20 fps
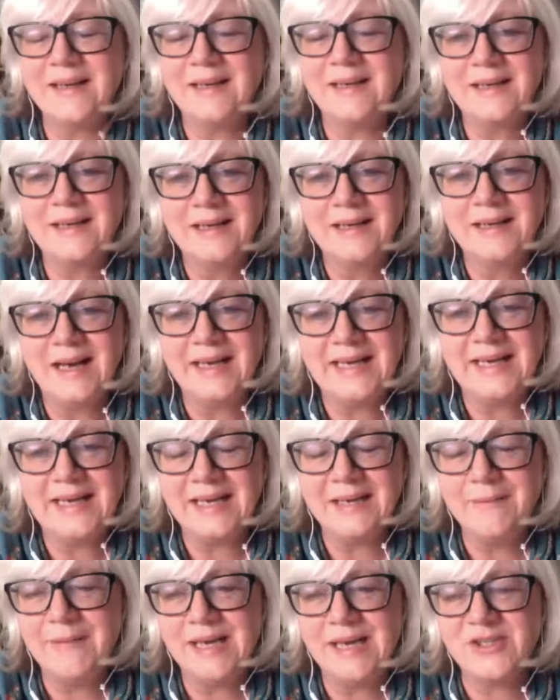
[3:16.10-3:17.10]
I can't
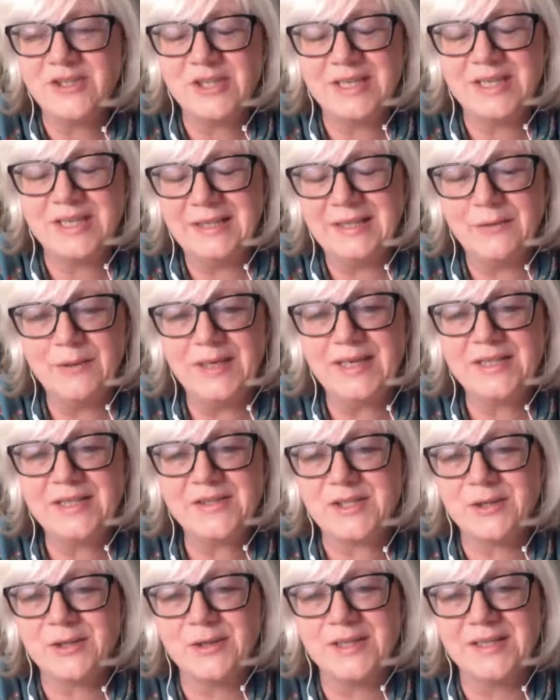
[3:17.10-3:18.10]
imagine anyone else
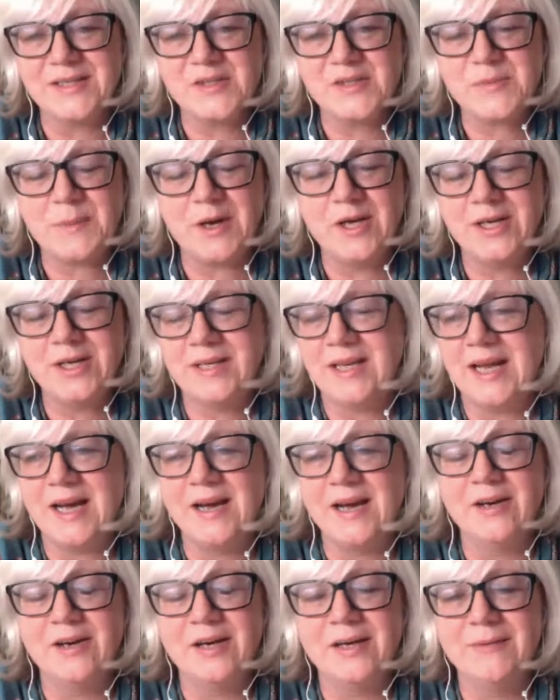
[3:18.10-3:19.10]
doing this part now.
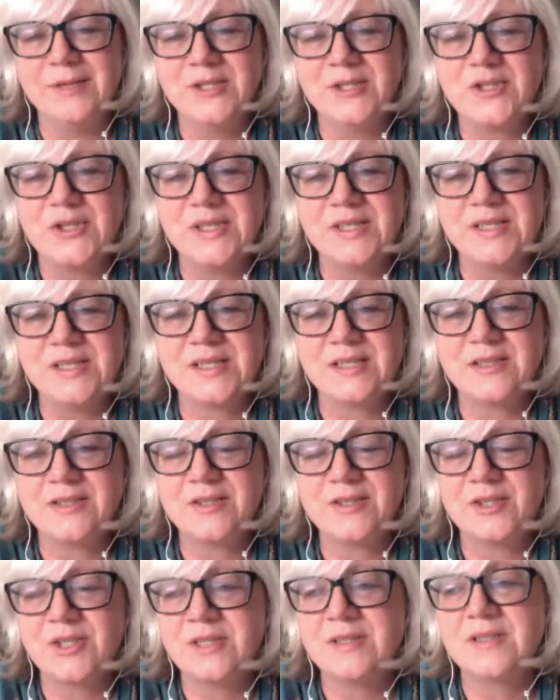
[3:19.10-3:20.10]
I mean, she's
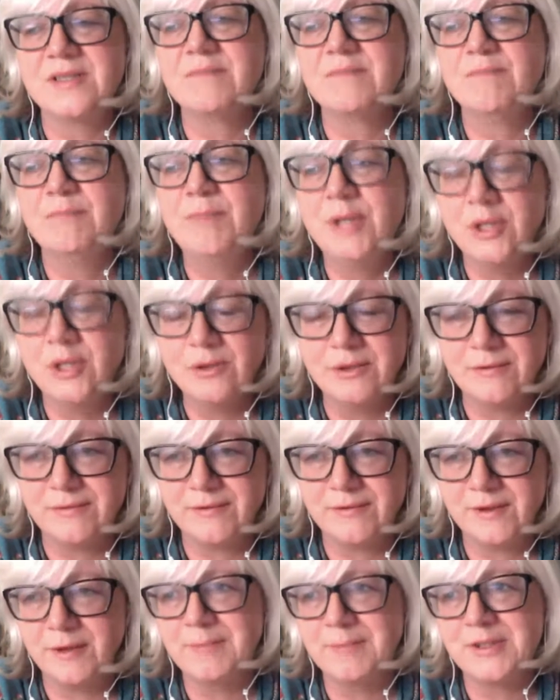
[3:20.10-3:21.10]
beautiful,
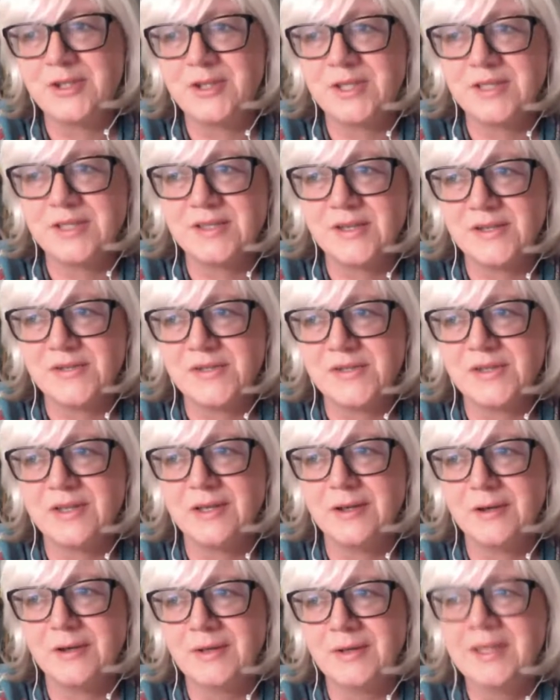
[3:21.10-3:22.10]
but she's also
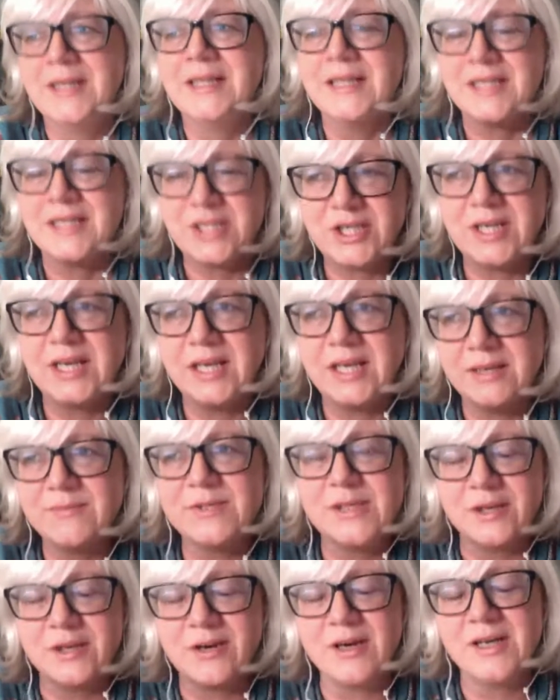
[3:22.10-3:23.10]
she comes
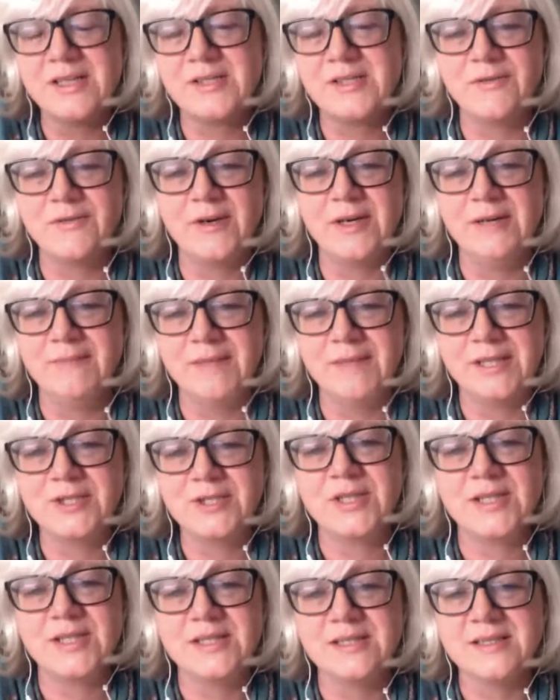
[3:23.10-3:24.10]
across very much
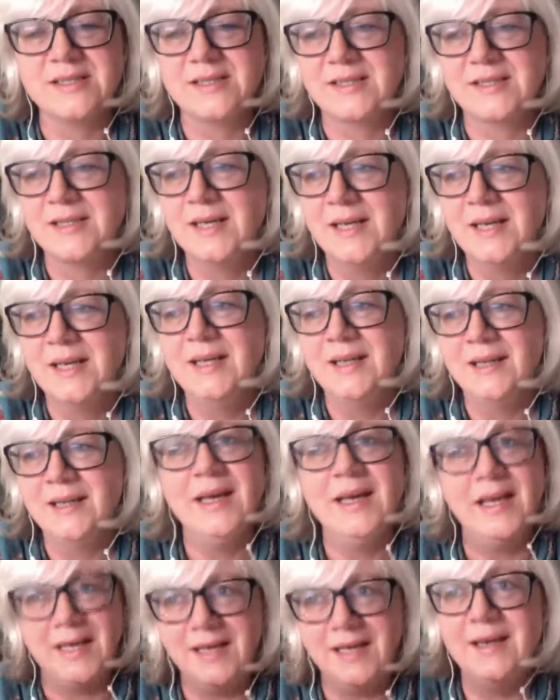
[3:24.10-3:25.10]
as
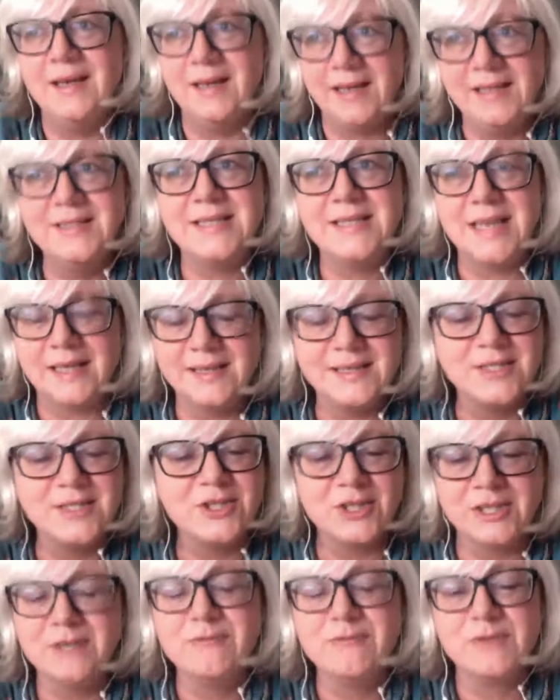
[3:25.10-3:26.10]
intelligent,
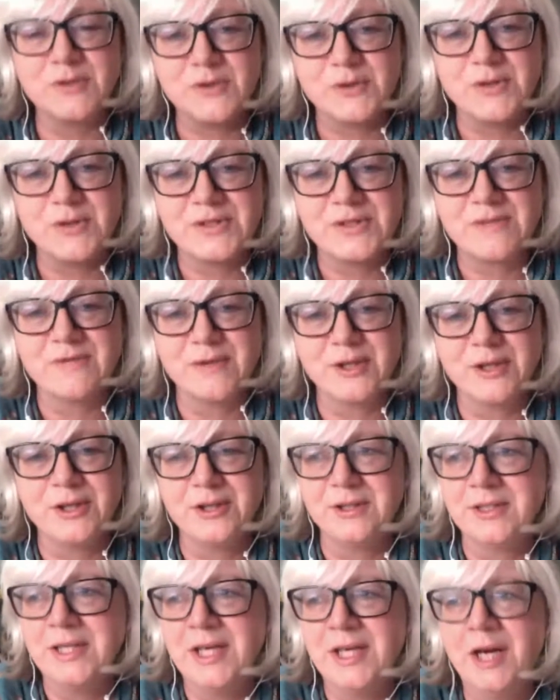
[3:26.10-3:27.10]
resourceful,
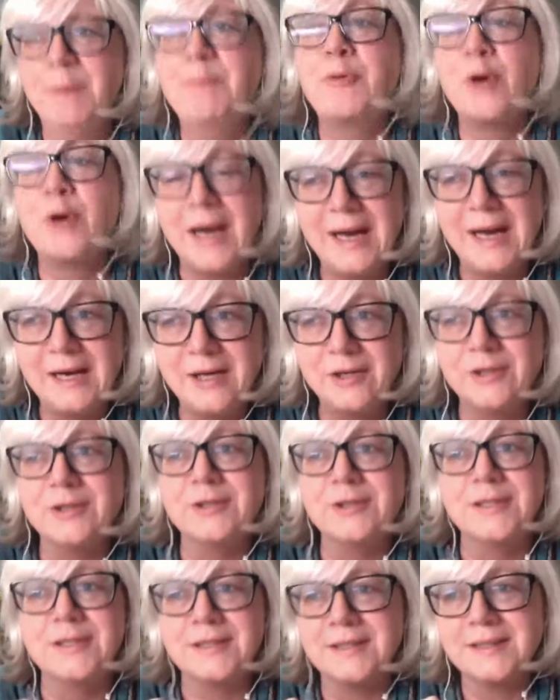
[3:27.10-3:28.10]
proud.
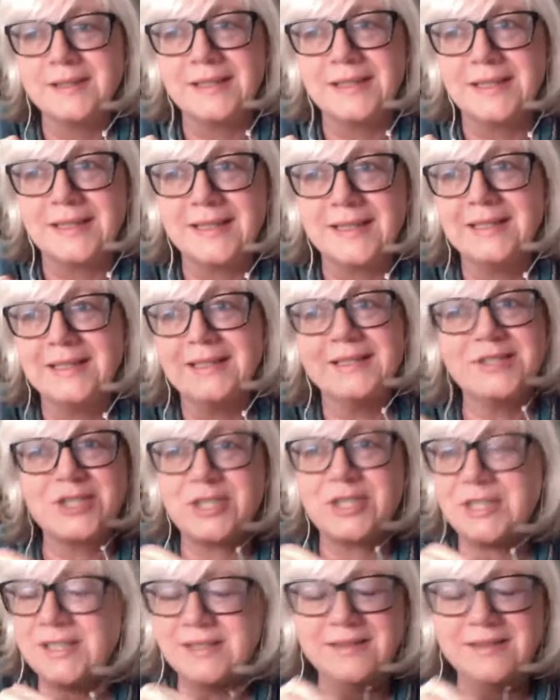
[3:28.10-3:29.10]
She
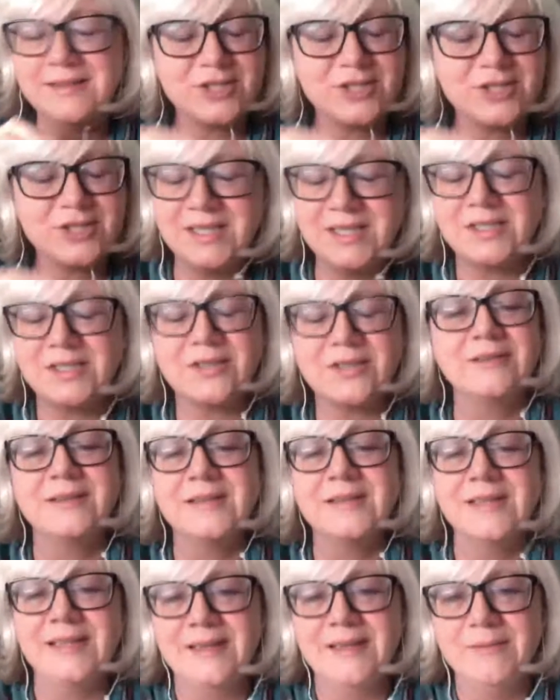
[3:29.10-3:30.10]
totally
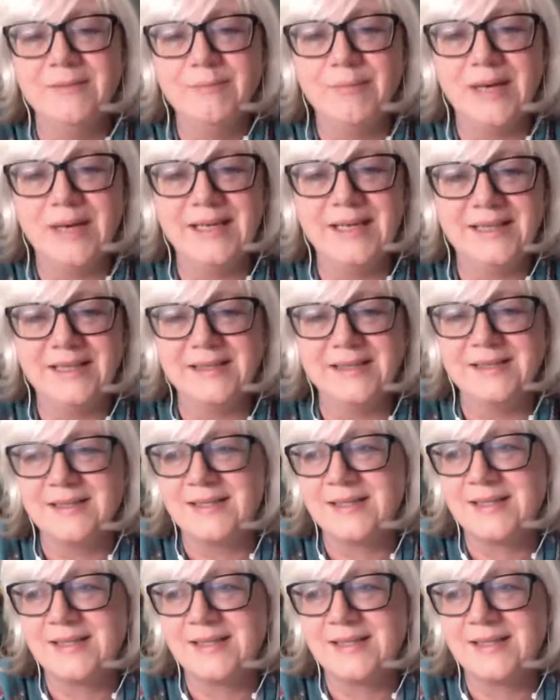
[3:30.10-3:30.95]
embodies